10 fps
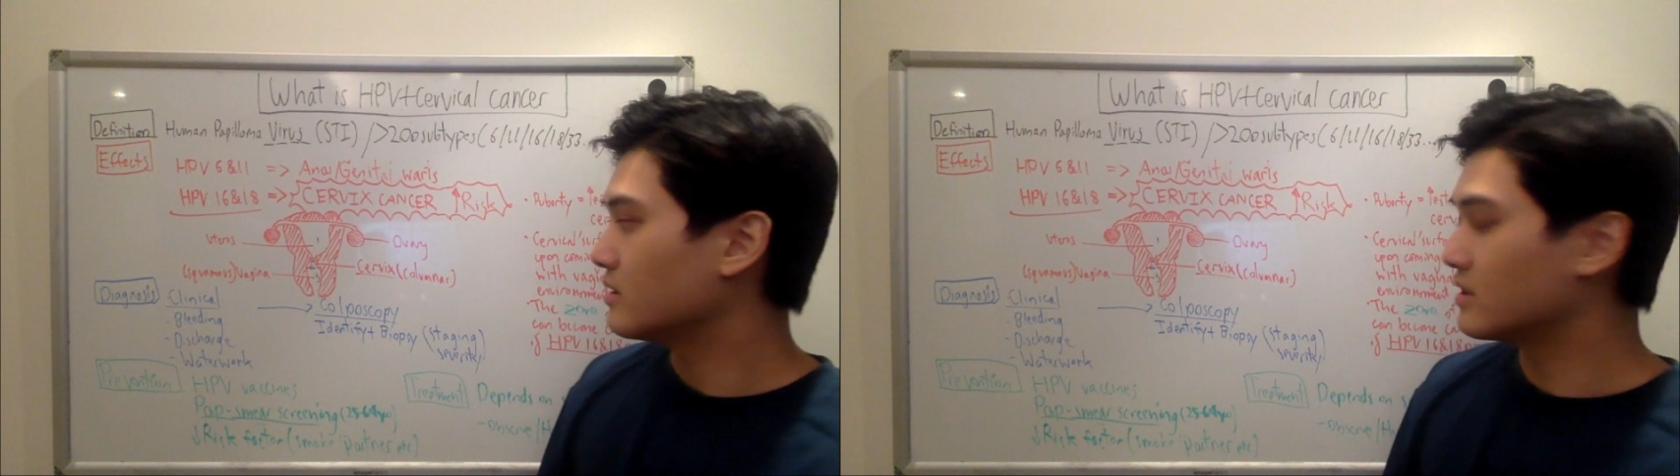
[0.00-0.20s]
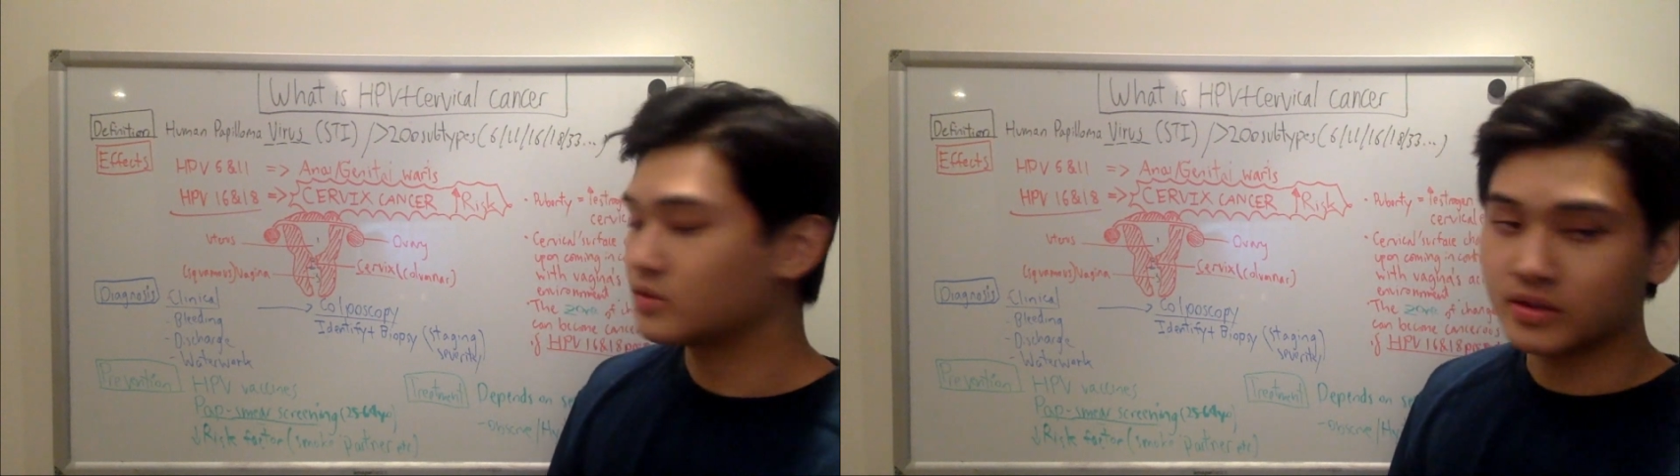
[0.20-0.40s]

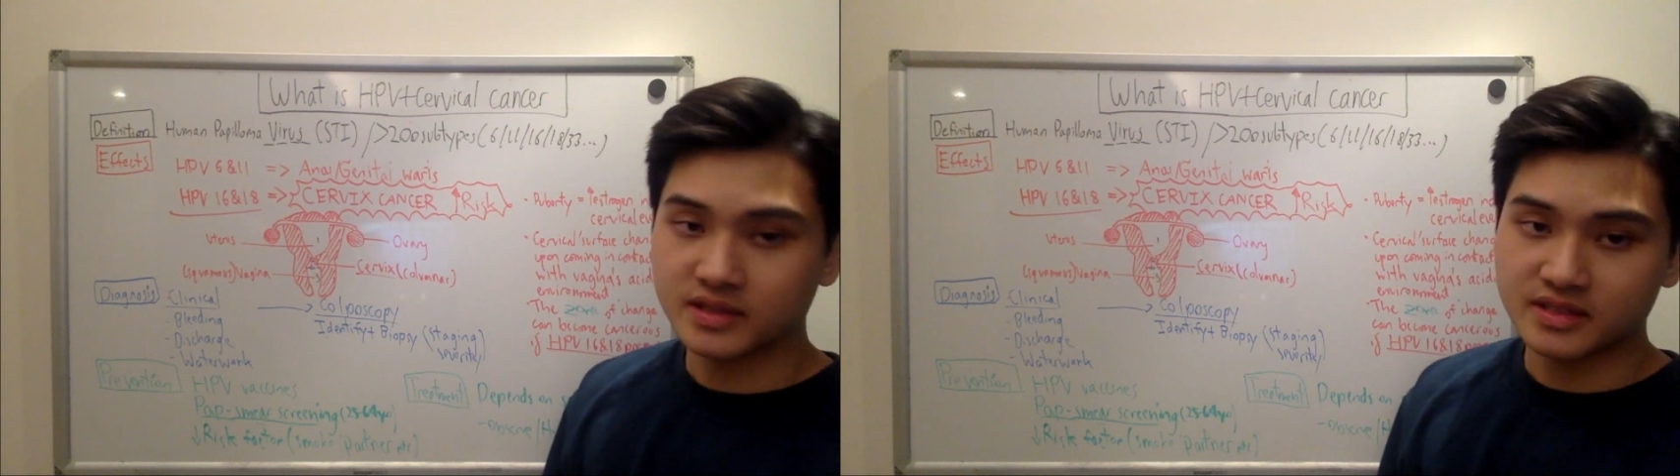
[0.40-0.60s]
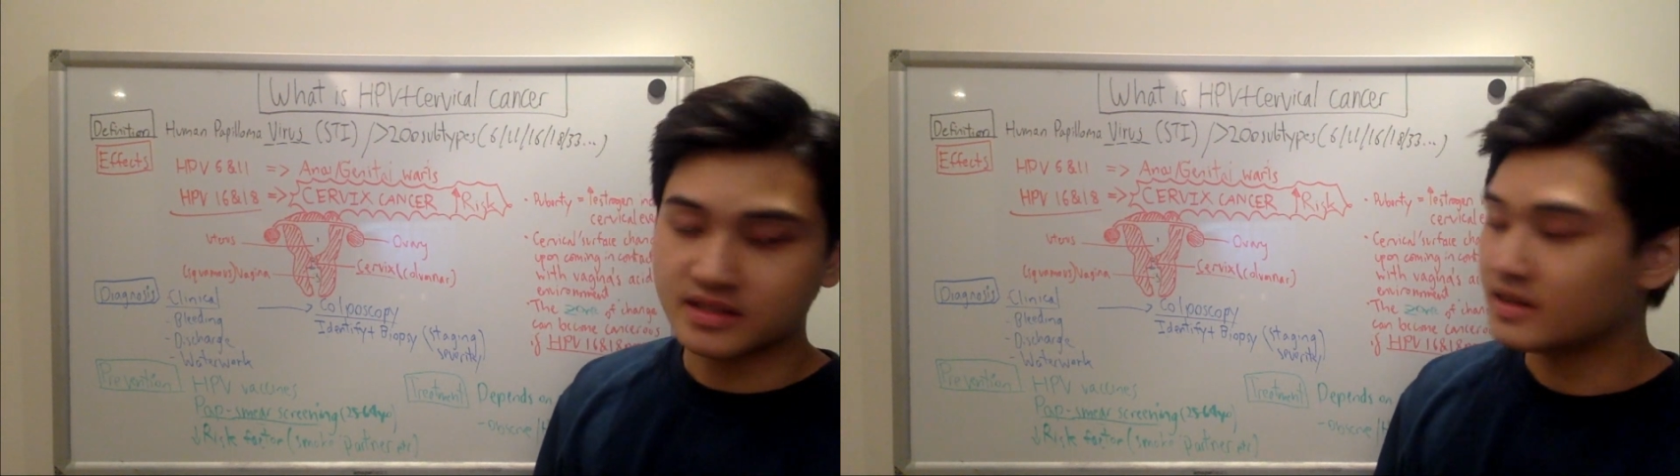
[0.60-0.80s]
As you
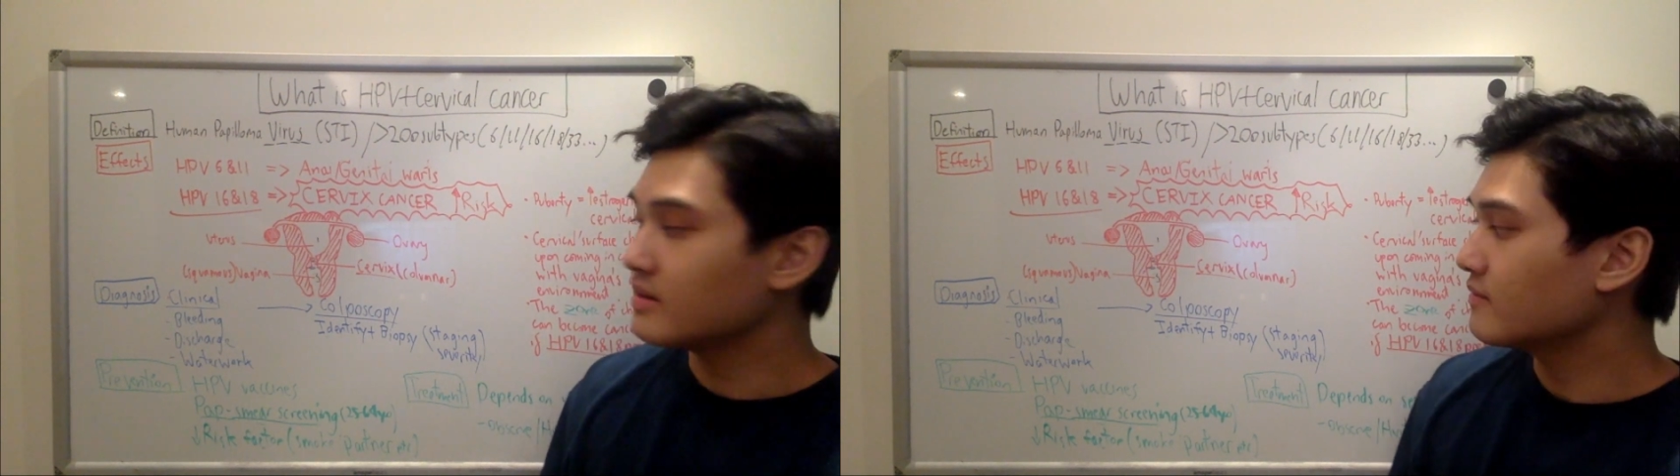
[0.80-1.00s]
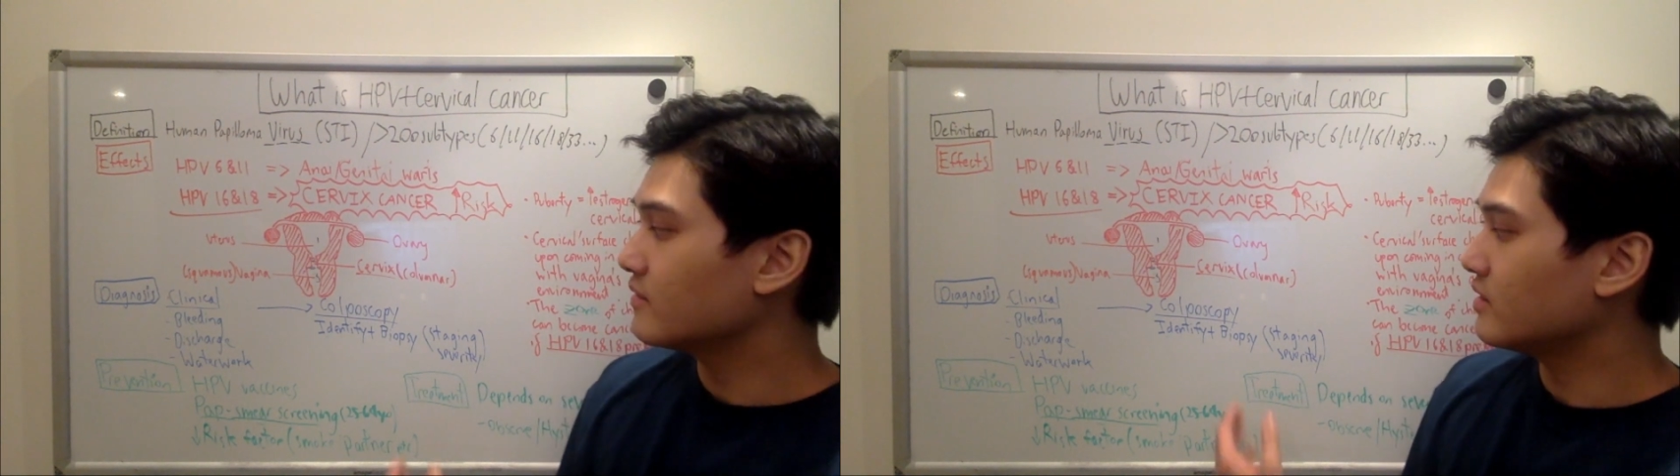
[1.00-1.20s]
can
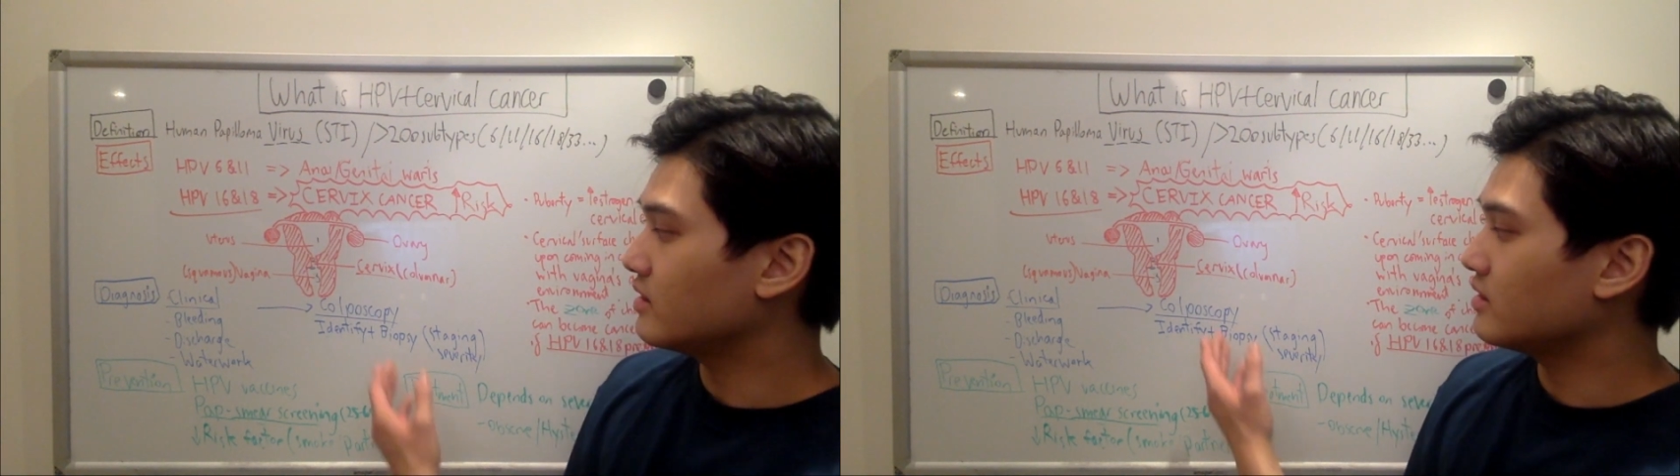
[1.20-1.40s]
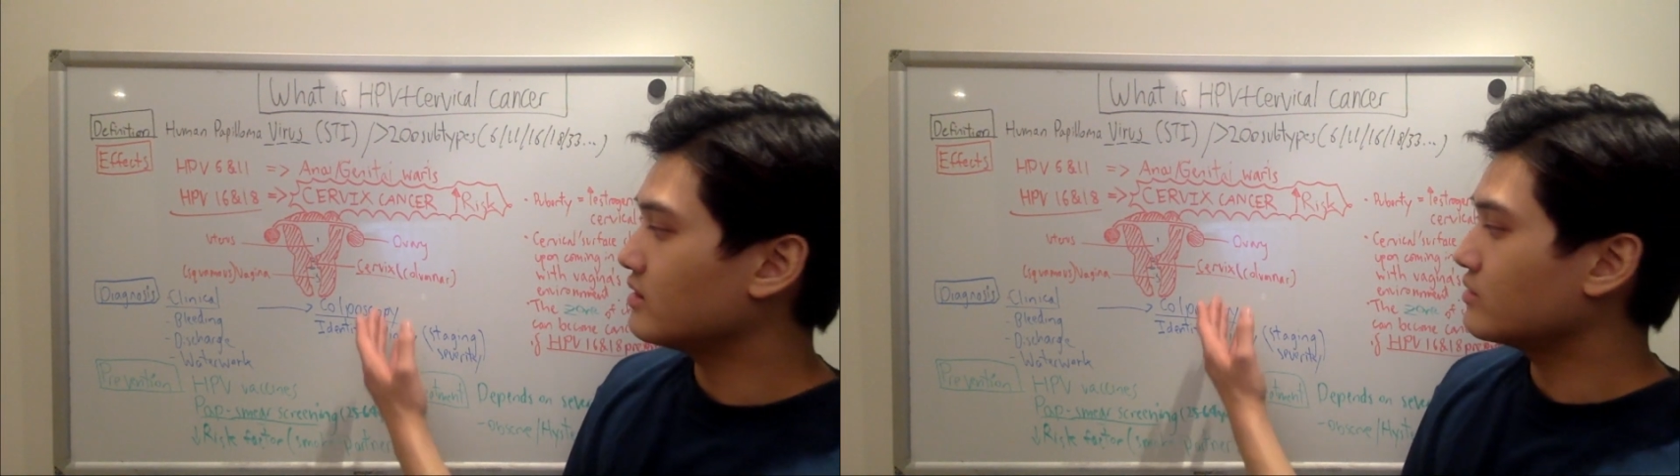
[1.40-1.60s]
see,
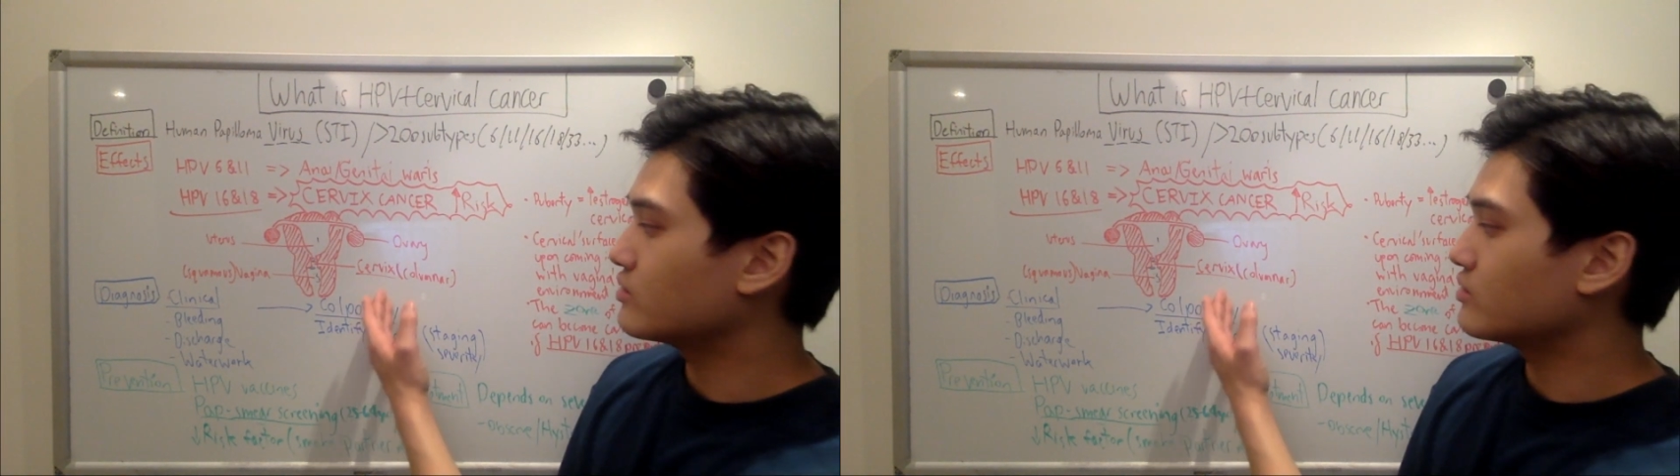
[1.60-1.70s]
the